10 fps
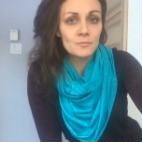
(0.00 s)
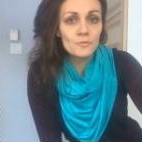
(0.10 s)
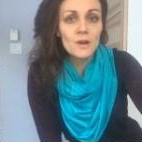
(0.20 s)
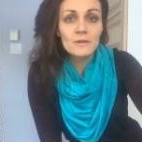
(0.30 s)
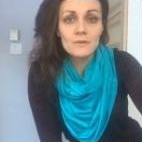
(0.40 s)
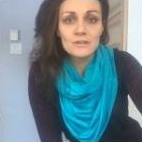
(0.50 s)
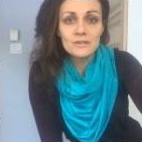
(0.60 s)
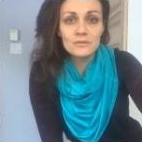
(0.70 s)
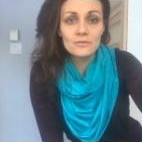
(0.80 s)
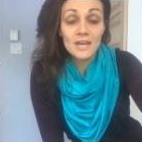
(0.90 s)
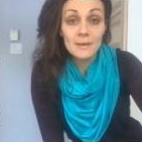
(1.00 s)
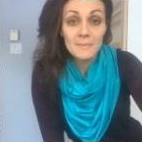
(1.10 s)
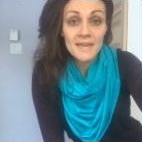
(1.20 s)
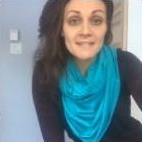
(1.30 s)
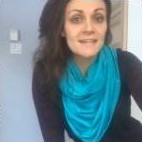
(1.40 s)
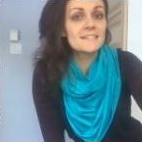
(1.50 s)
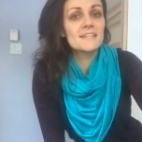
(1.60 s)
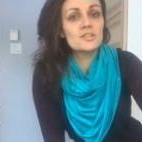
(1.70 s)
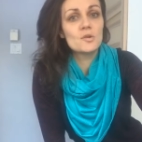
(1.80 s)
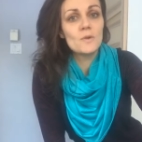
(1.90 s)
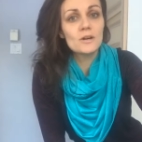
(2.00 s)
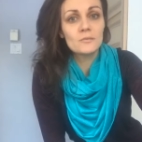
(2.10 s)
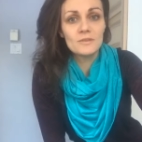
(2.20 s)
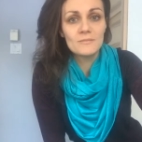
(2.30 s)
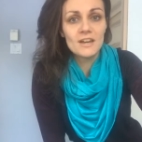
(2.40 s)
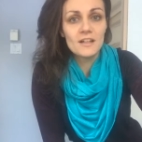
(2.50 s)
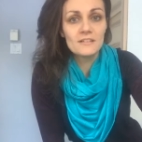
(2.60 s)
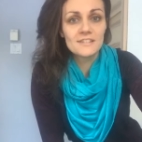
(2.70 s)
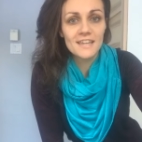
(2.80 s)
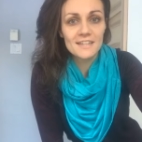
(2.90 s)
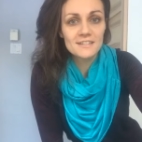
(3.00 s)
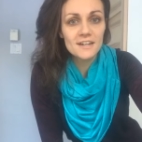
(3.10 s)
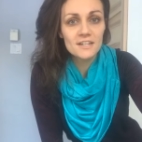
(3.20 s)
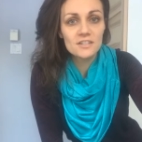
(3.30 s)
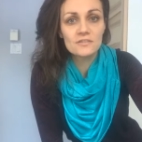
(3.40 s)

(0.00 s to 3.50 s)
Right when you commit, I send you a welcome email to get started.